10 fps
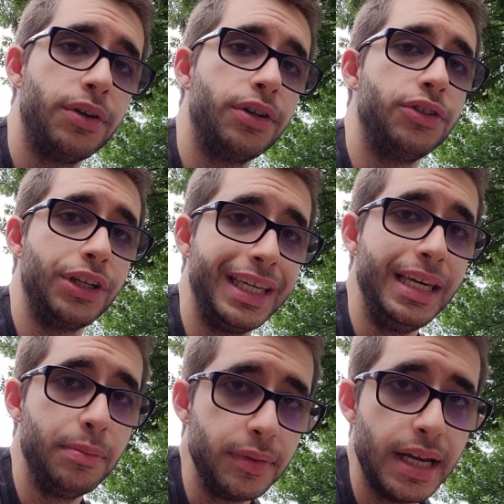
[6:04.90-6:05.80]
order to
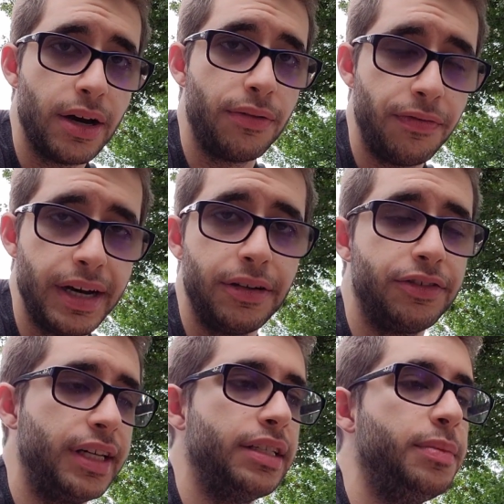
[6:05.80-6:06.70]
keep down file
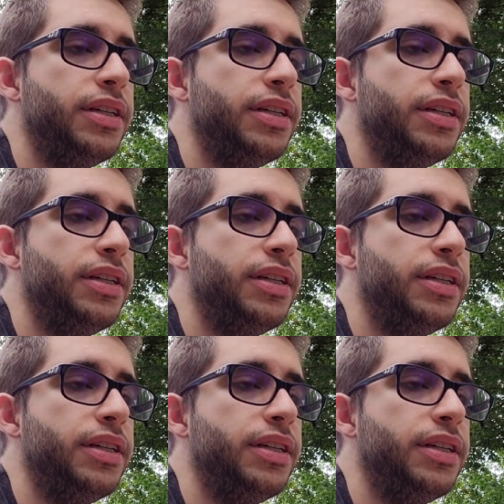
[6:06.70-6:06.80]
size,